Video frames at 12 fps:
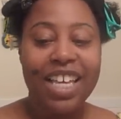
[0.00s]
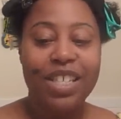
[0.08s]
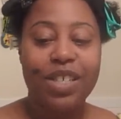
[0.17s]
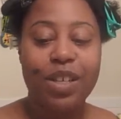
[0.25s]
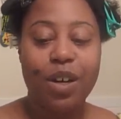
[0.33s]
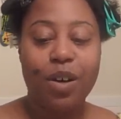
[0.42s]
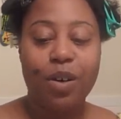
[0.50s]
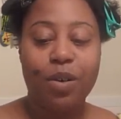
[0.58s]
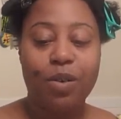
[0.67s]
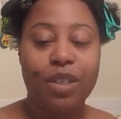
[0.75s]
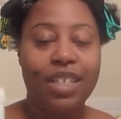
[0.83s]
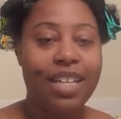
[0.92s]

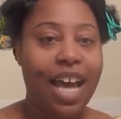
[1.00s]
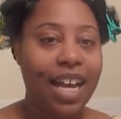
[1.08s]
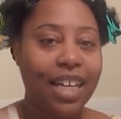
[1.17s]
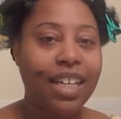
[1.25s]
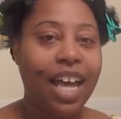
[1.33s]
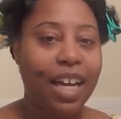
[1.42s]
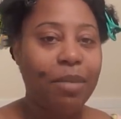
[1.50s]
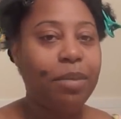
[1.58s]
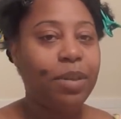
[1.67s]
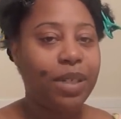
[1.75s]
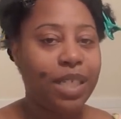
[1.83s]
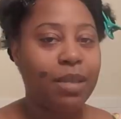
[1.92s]
So not a lot of
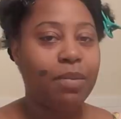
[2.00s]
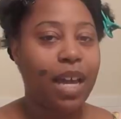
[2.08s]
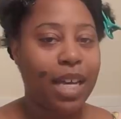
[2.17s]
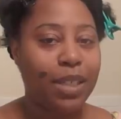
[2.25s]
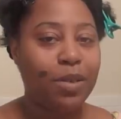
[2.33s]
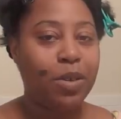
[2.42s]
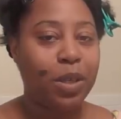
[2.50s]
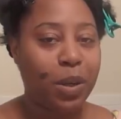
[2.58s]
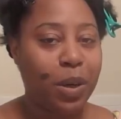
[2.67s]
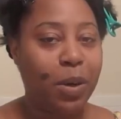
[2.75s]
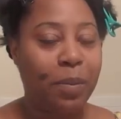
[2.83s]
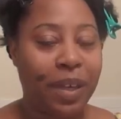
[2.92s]
beauty supply stores
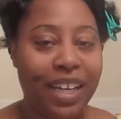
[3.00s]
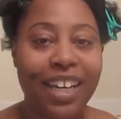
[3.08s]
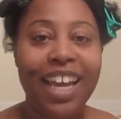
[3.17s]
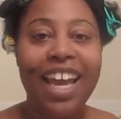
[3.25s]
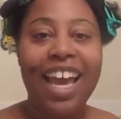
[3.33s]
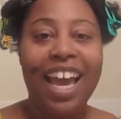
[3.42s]
are open,